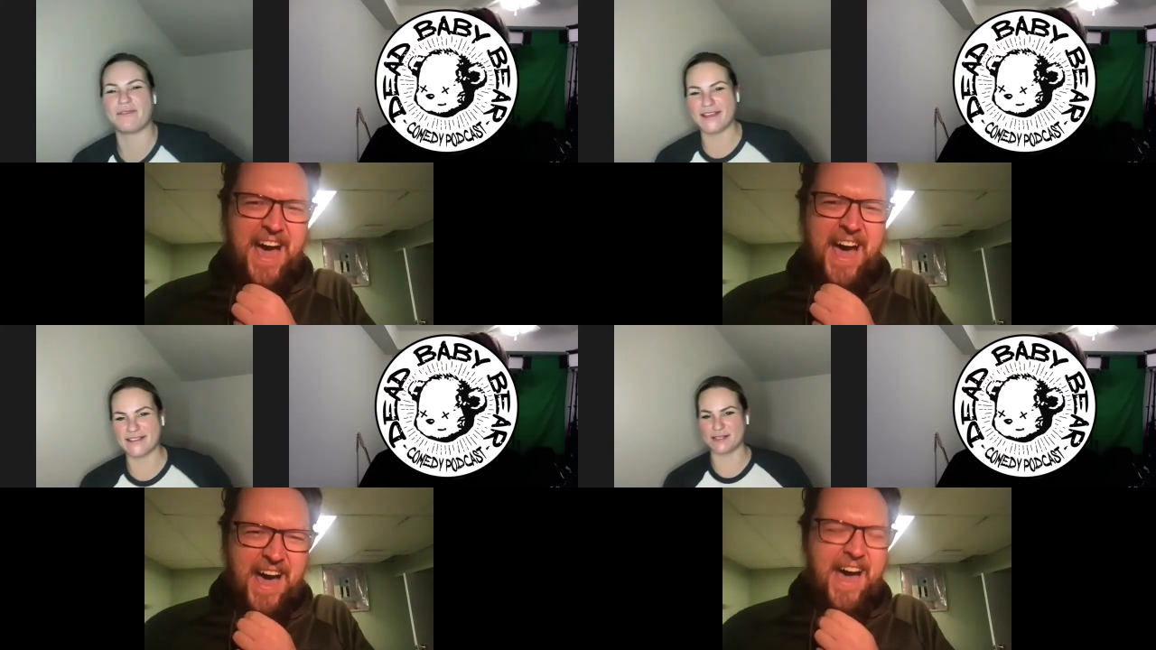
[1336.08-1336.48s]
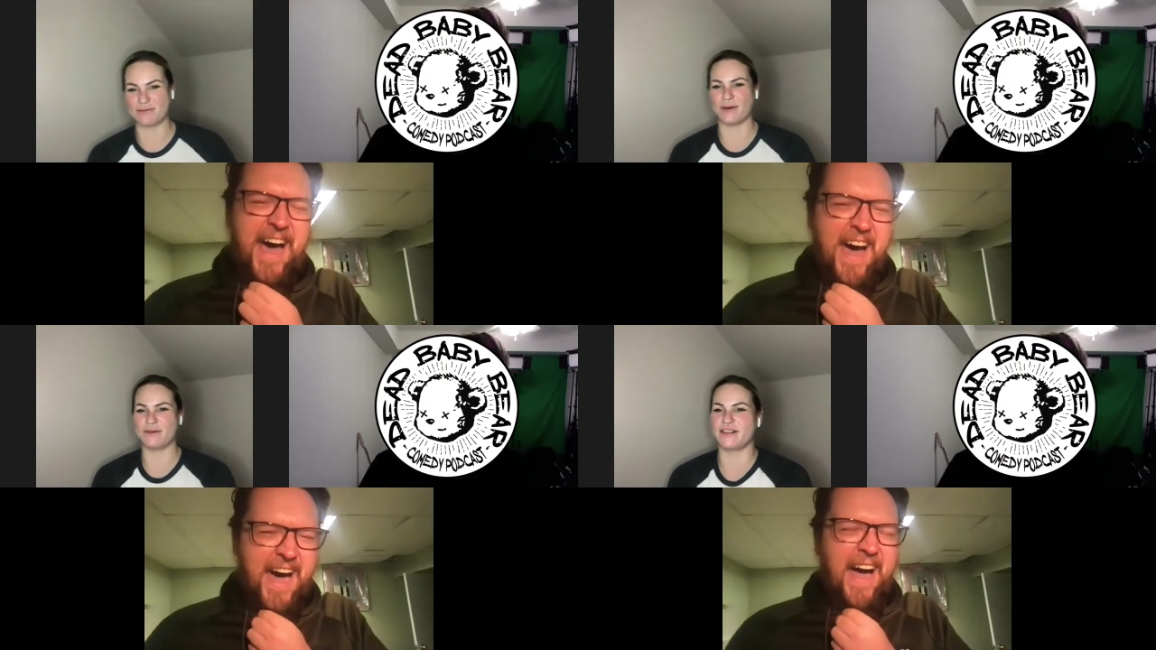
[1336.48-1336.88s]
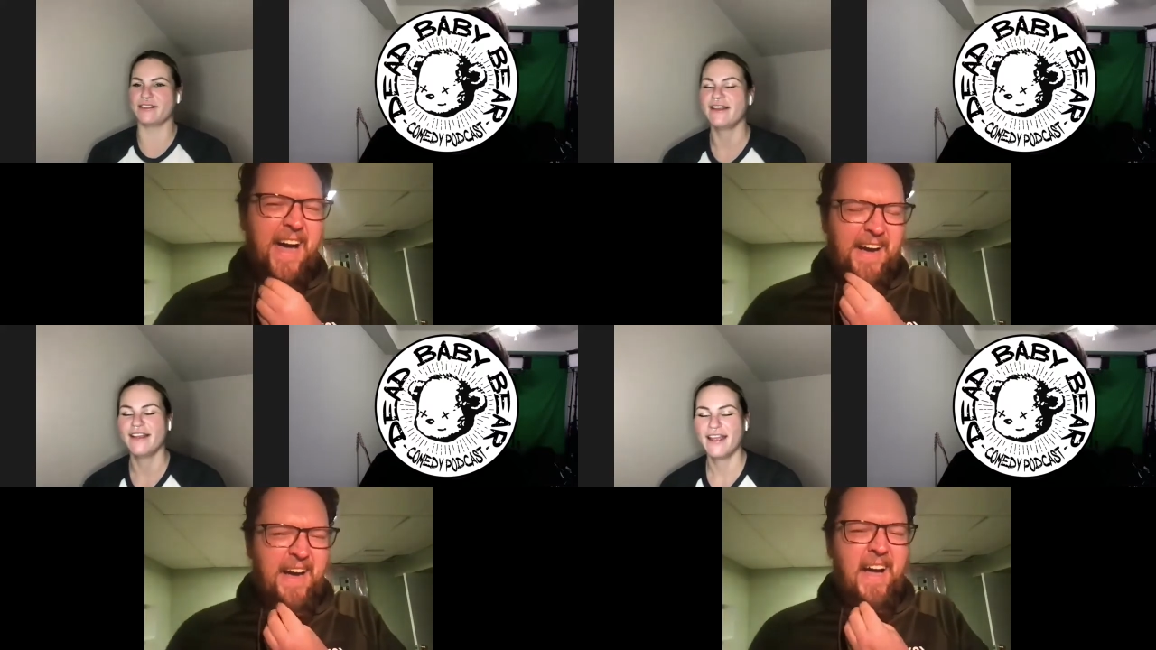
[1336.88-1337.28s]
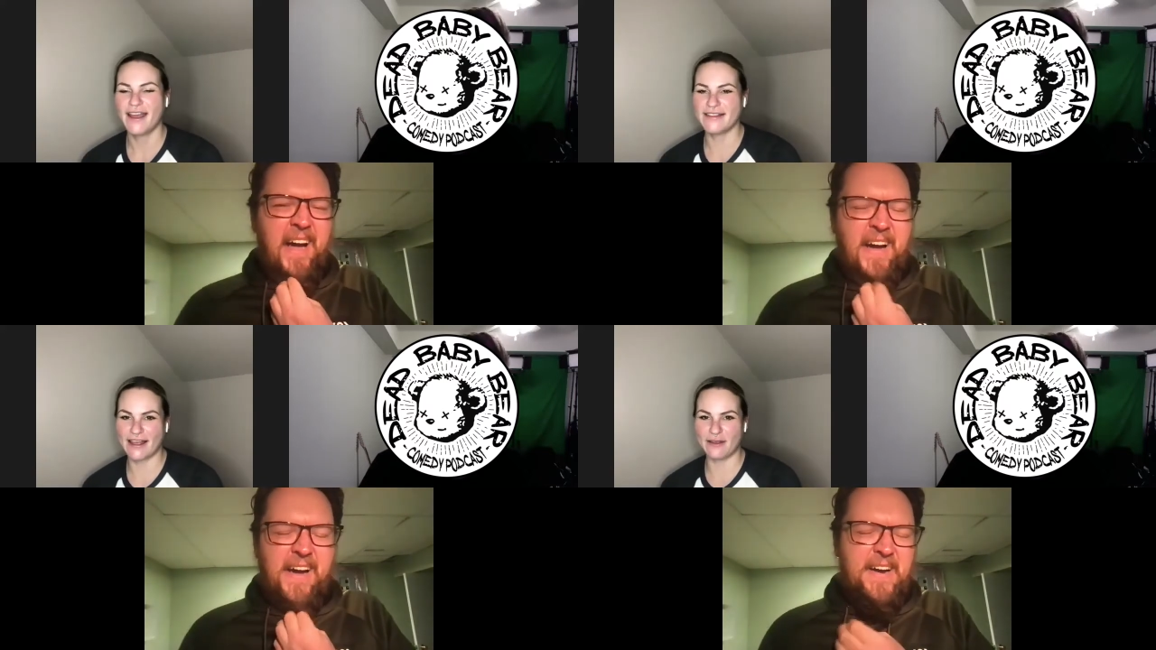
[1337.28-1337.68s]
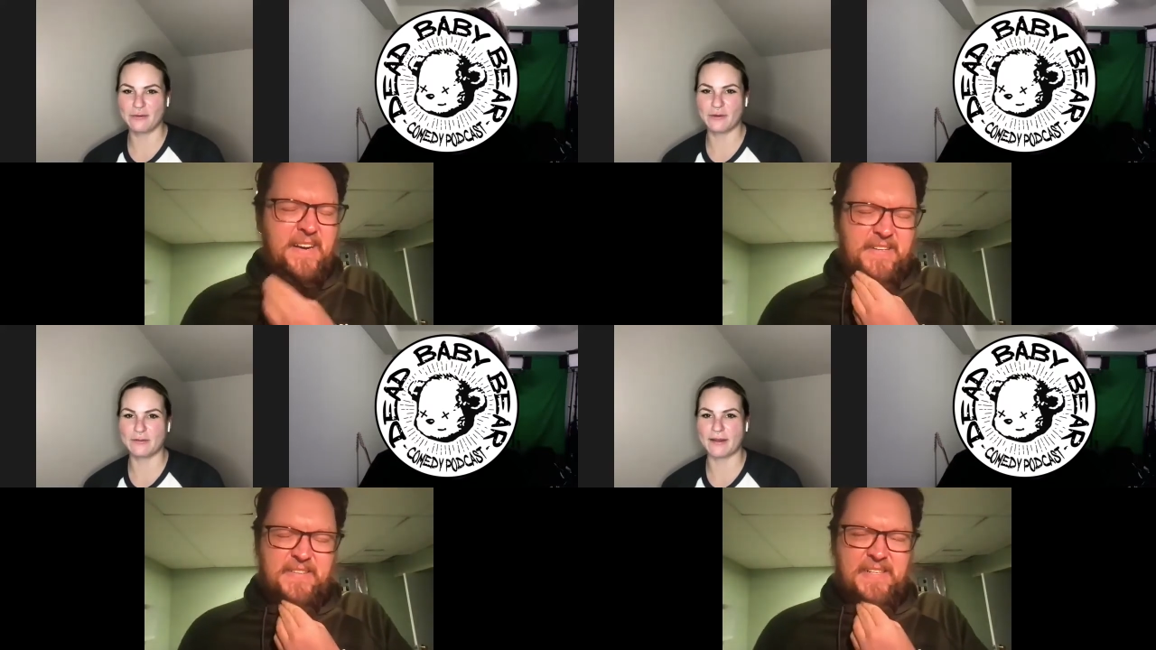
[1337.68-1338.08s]
Speaker 1: my face is frozen, and that'll
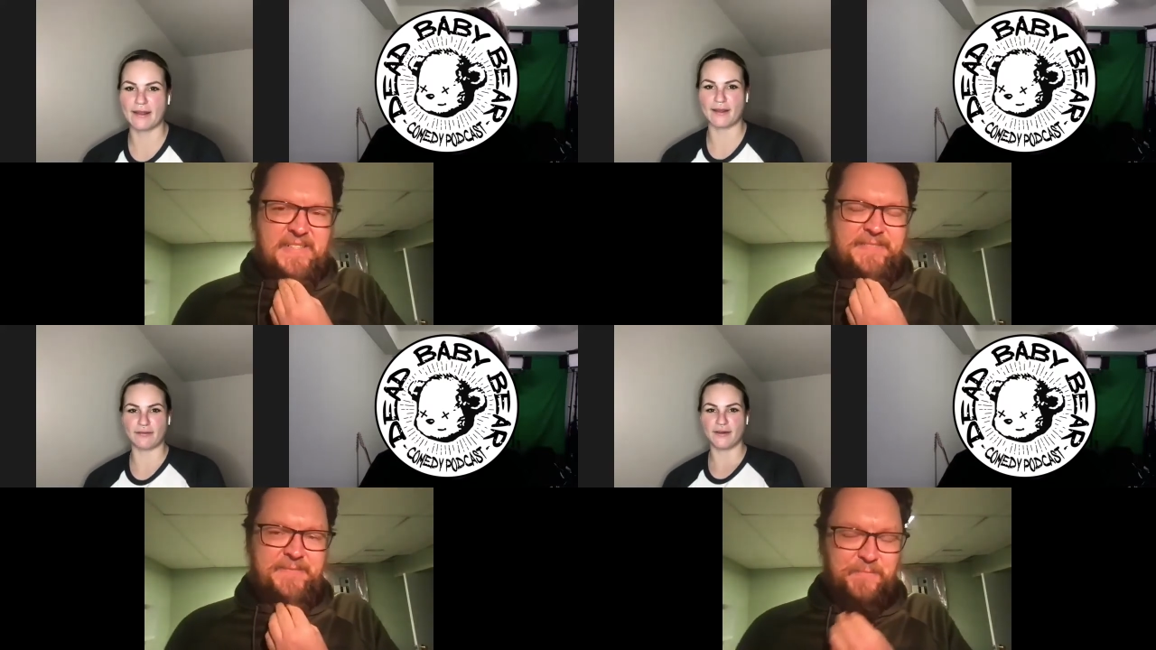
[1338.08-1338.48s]
ruin my life.